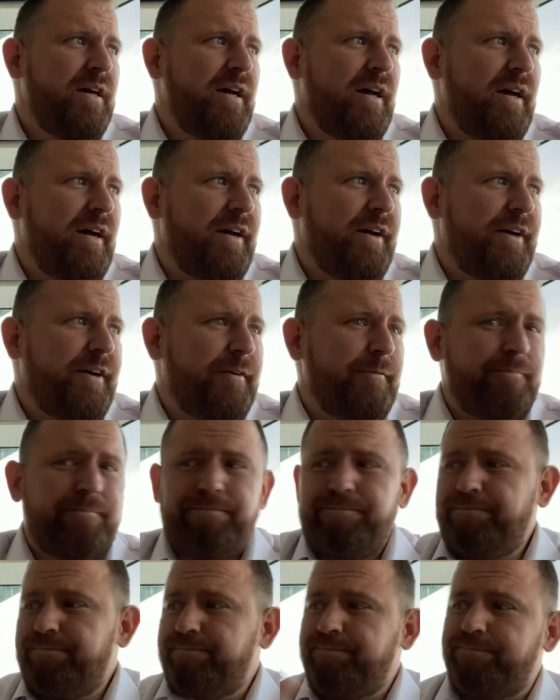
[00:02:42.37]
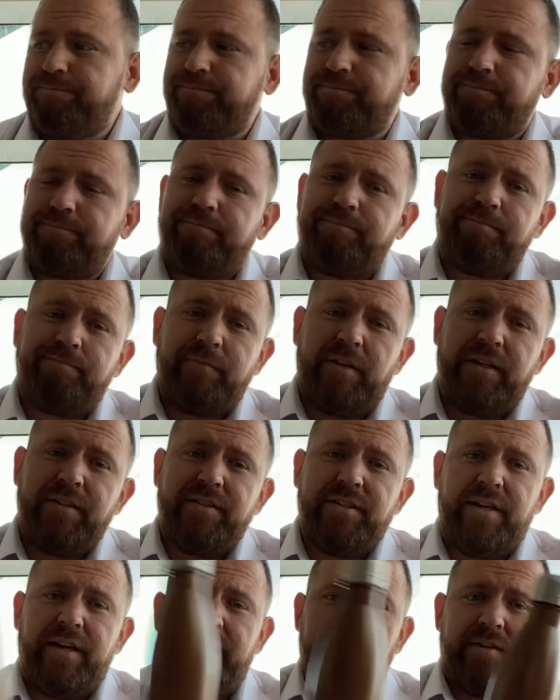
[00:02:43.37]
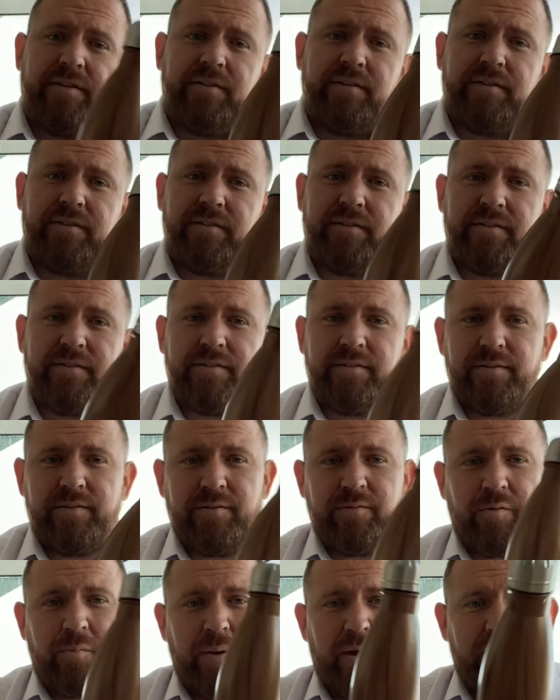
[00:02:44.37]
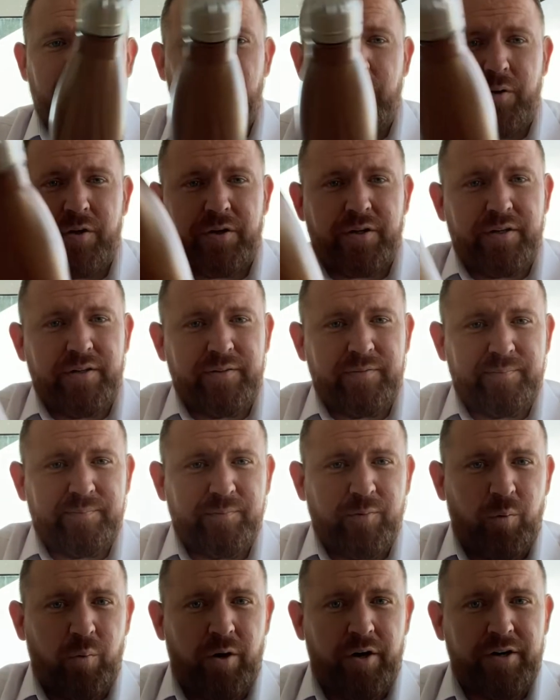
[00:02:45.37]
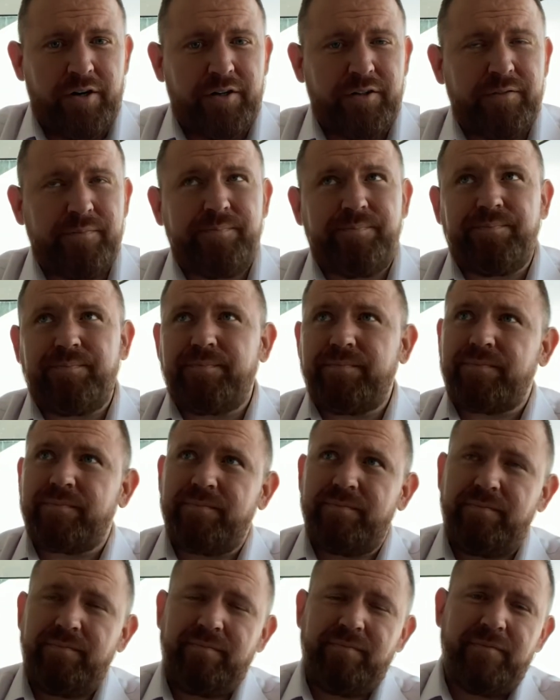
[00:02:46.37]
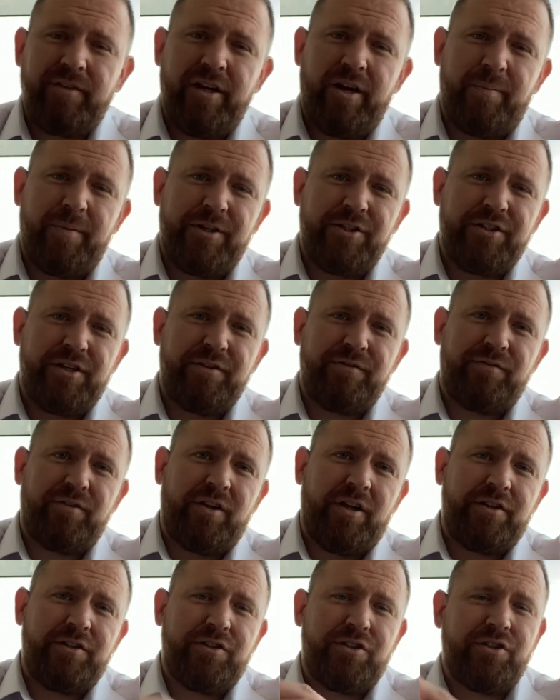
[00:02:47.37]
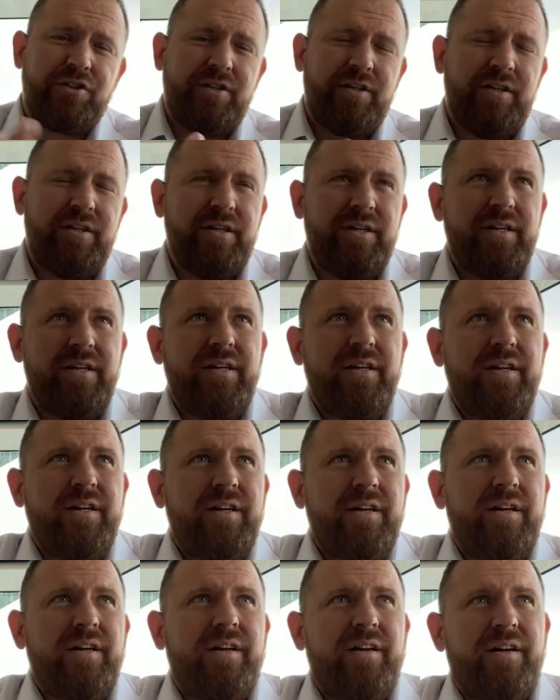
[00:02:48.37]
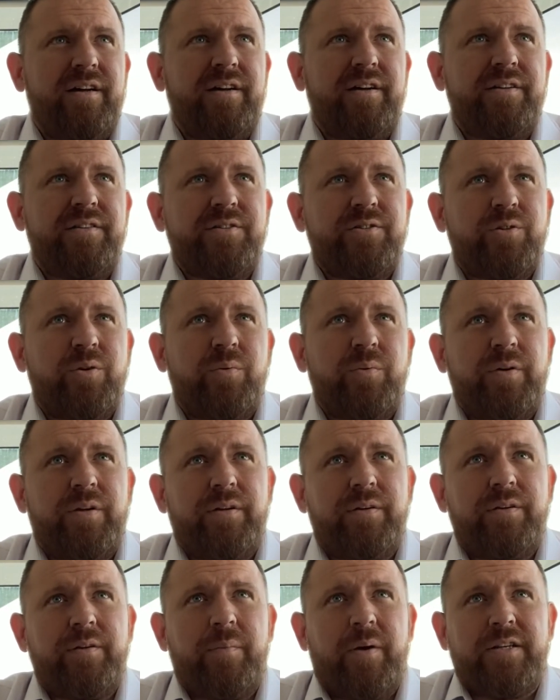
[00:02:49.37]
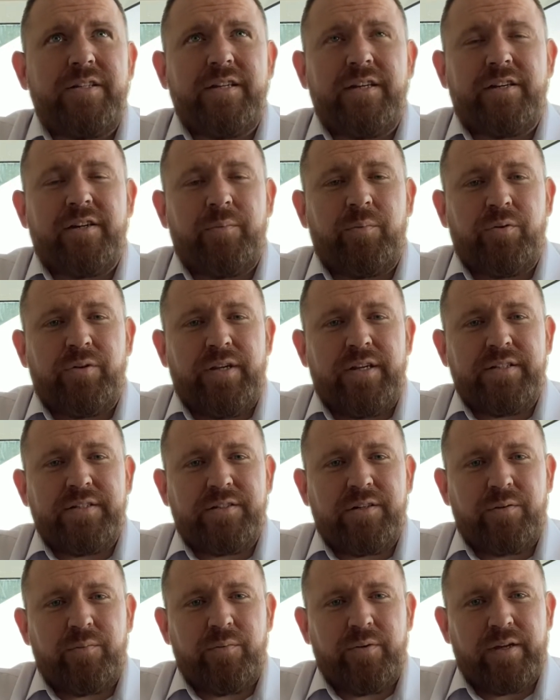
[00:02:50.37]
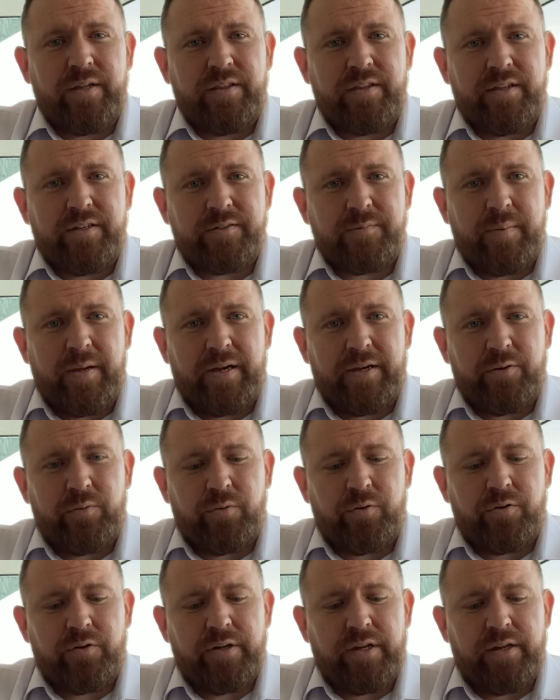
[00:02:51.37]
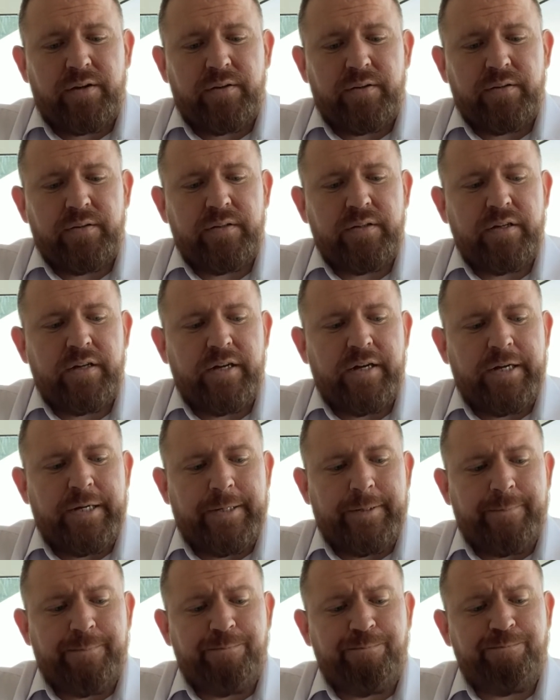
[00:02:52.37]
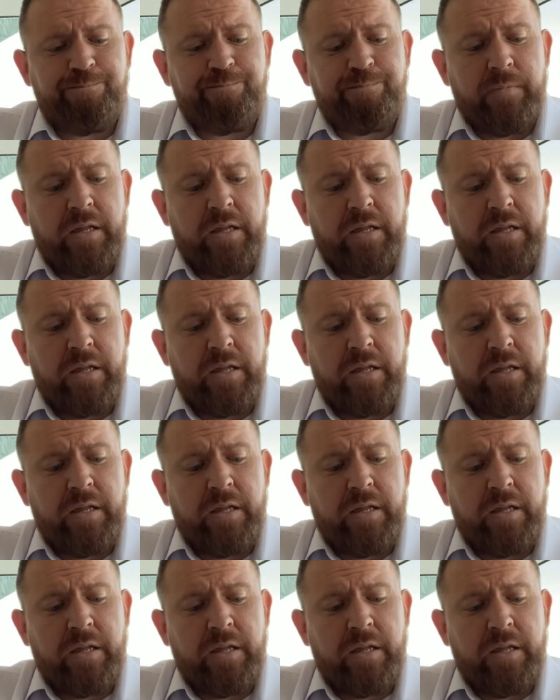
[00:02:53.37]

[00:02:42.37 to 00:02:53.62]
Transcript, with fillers: um, today we're back at work, water, got my shake for lunch. Uh, so uh, it might take a couple days there. We'll get things back in order again. Um,